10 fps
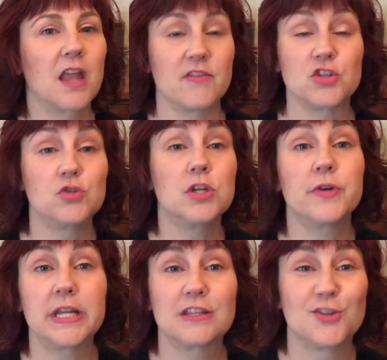So do
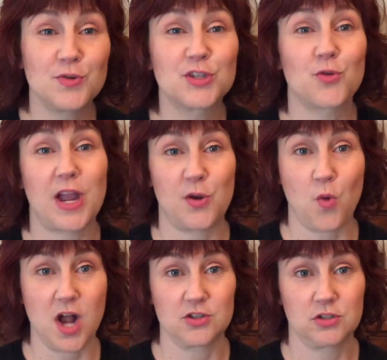it so I can
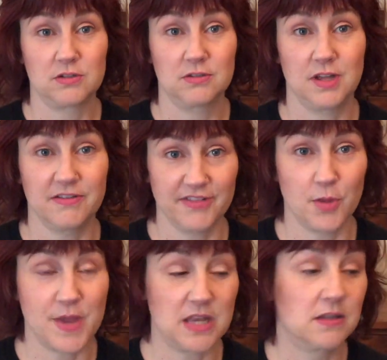watch and
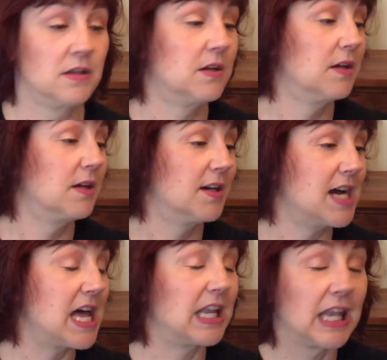film it
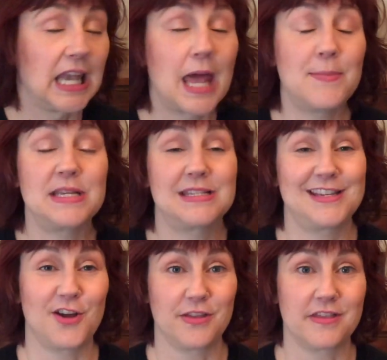and let me
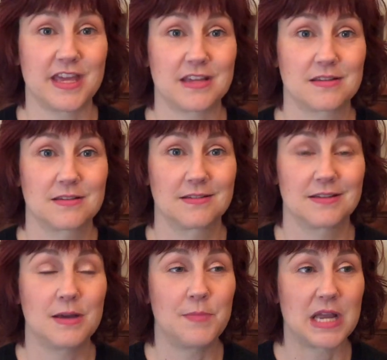see all the things,
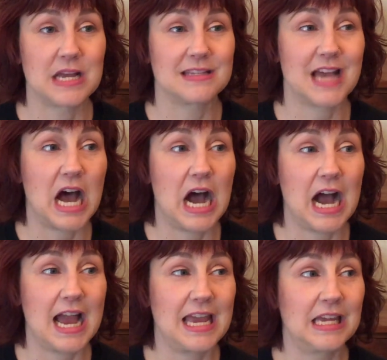because
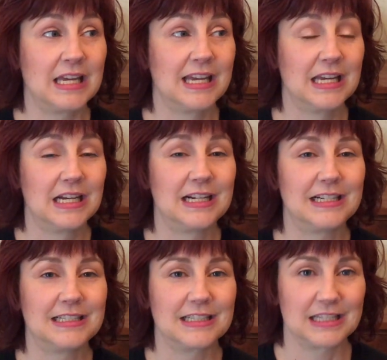I
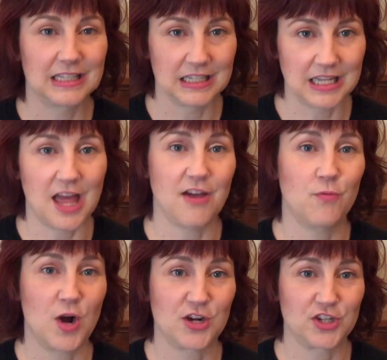love
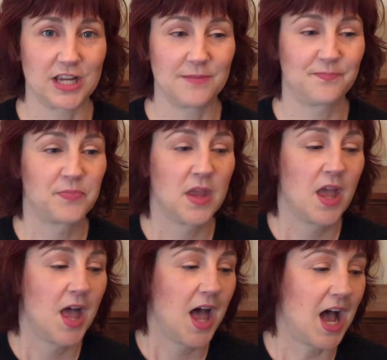watching it.
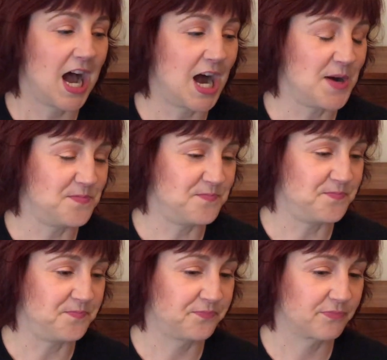
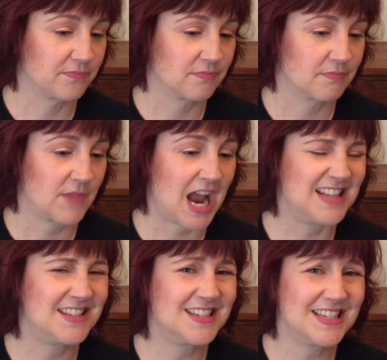I
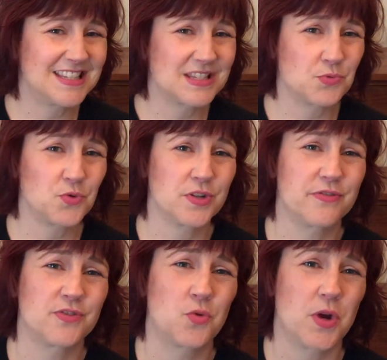did sort of
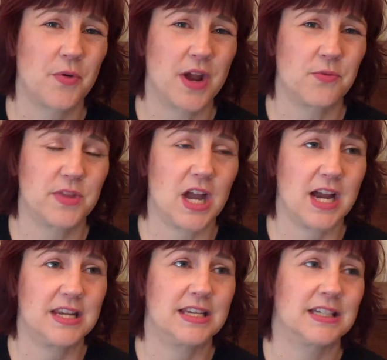toy around with the
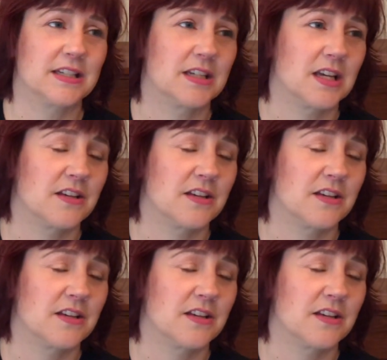idea